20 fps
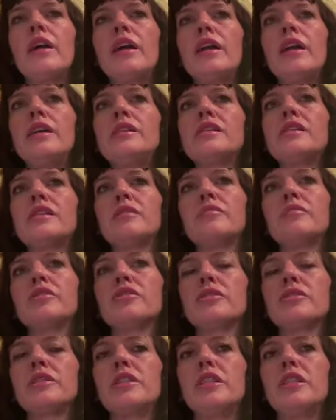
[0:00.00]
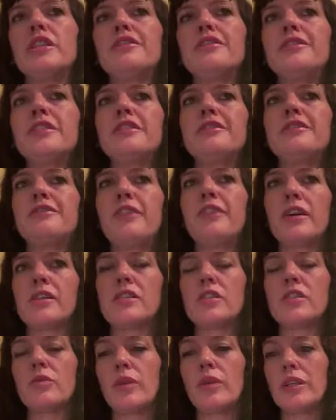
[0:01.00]
asymmetry, if it
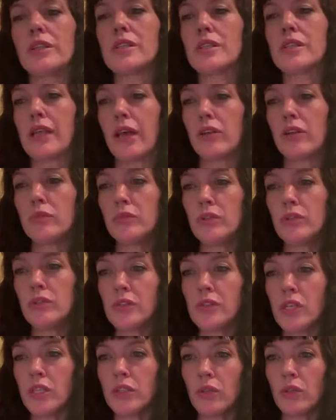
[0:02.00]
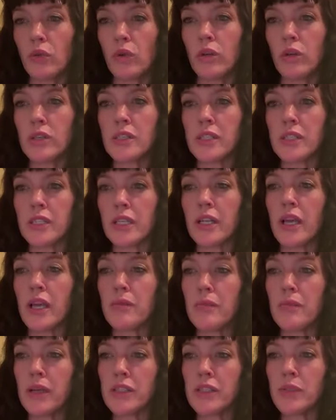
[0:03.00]
affects the way the saddle moves on the horse, then I
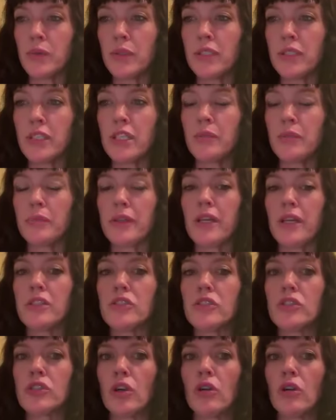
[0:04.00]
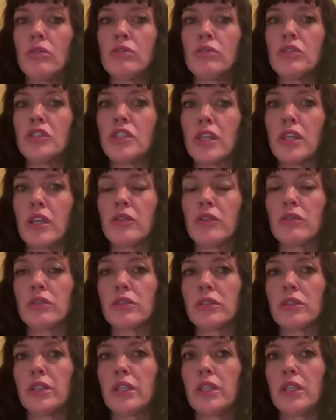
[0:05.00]
mess with it, but I don't
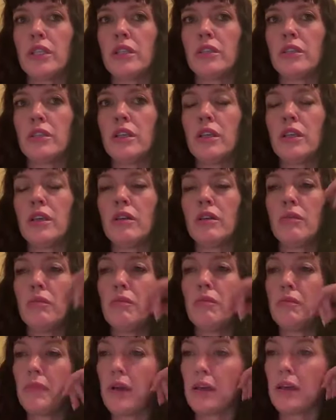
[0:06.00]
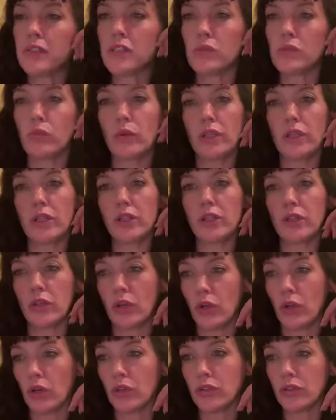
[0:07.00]
generally mess with the
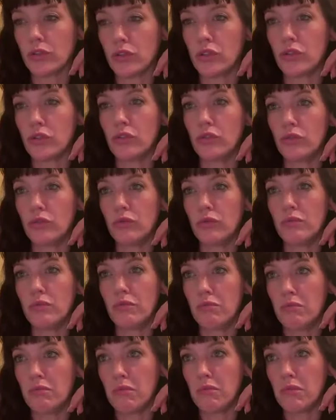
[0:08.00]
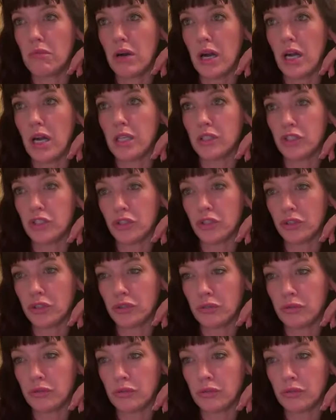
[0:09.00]
girth too much.